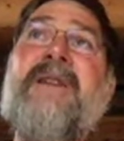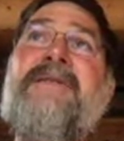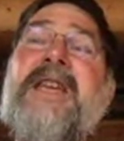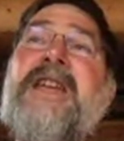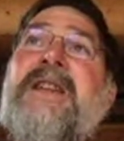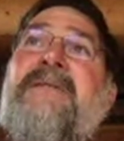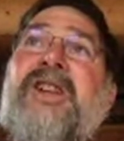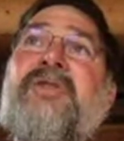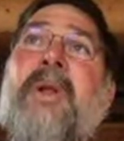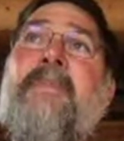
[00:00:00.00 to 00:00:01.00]
of the
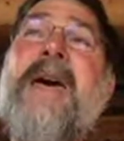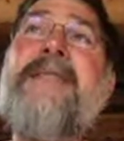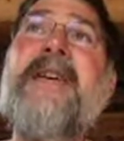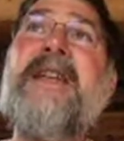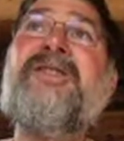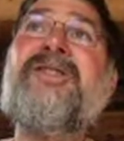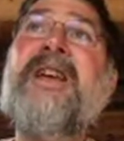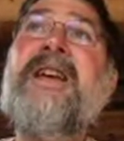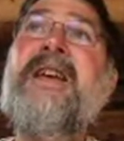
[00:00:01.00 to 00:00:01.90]
individual methods